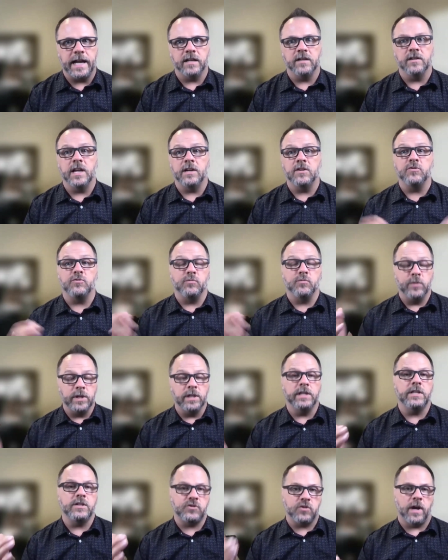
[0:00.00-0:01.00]
and
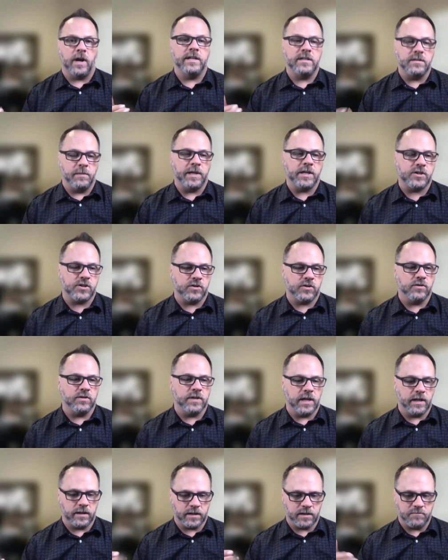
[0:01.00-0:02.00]
really tried to make sure
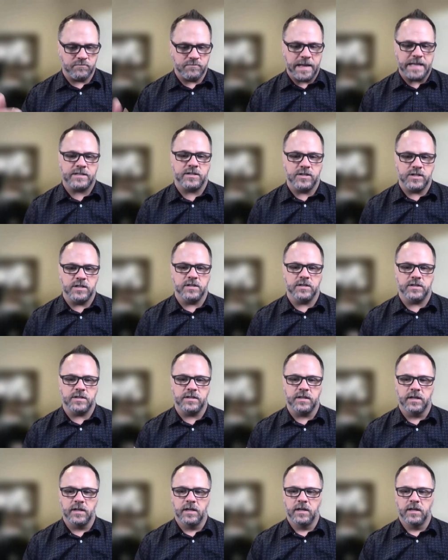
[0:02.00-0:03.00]
that the messages